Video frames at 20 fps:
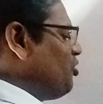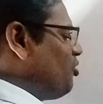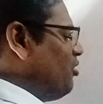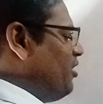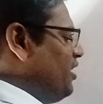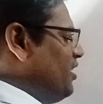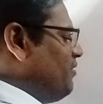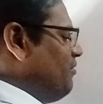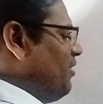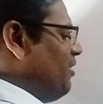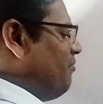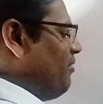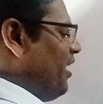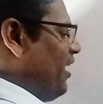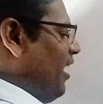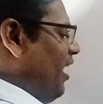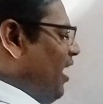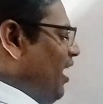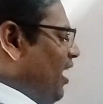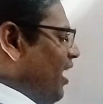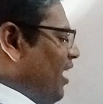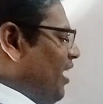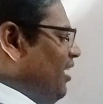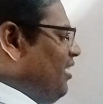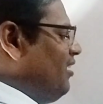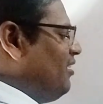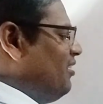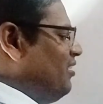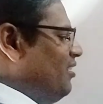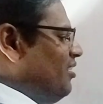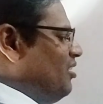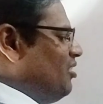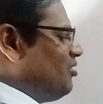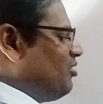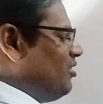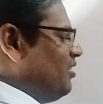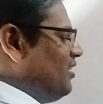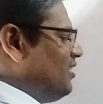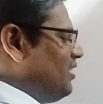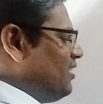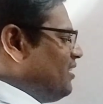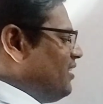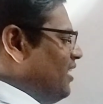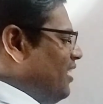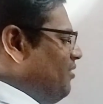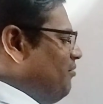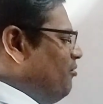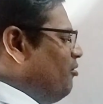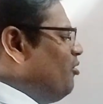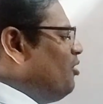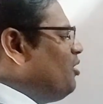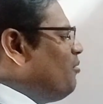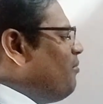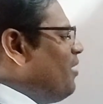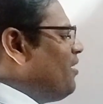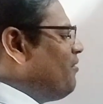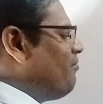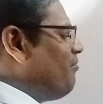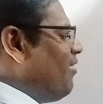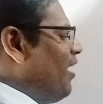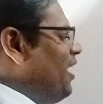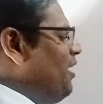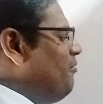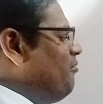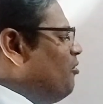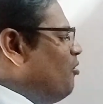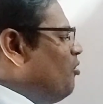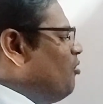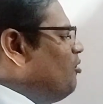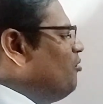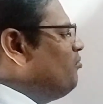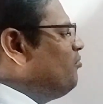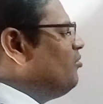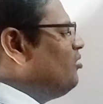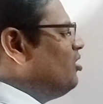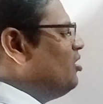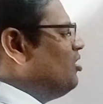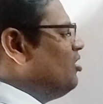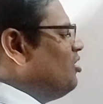So it is V by R. So this is 10 volt by 5 ohm.